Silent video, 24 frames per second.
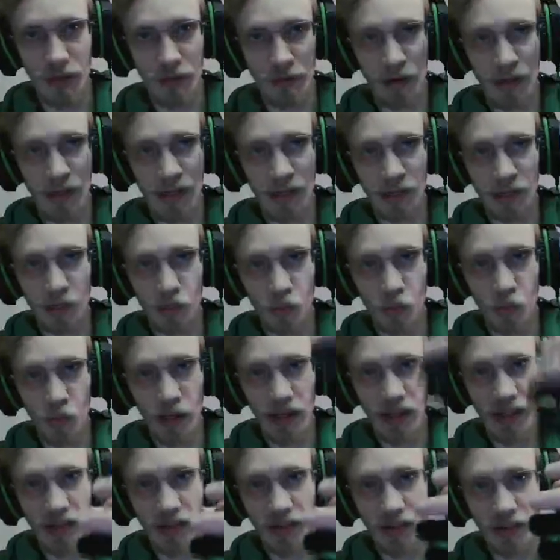Everything has
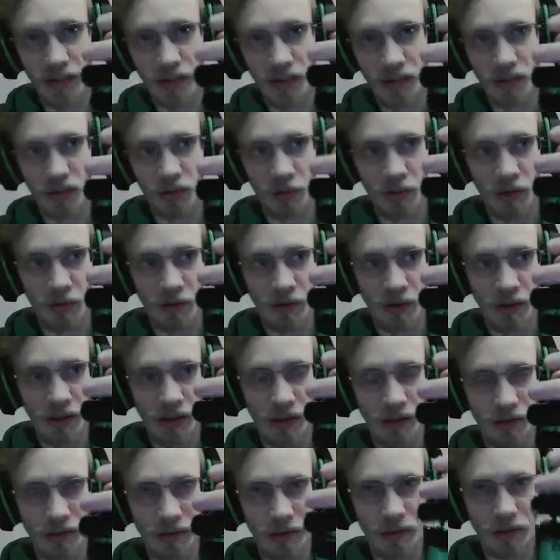weight to
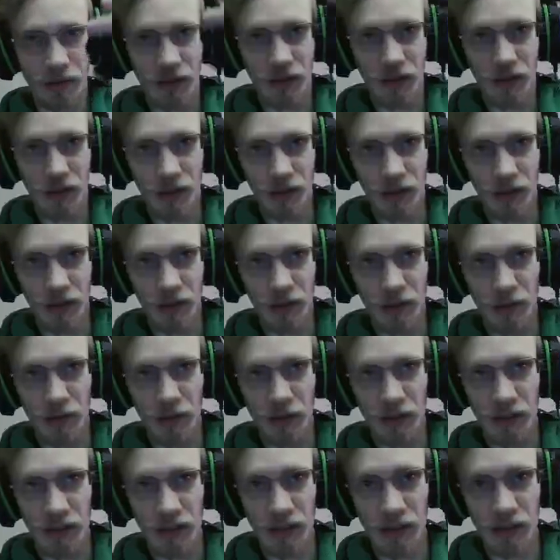everything. So
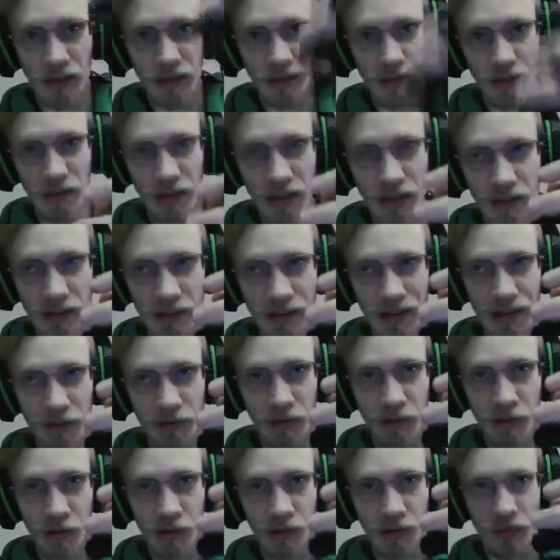everything kind of, and you have
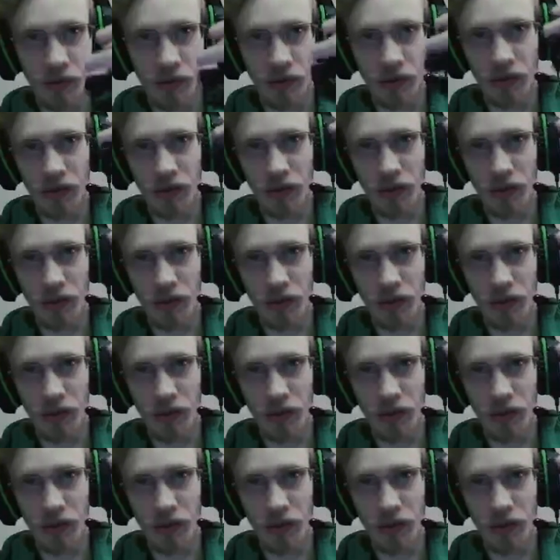your own,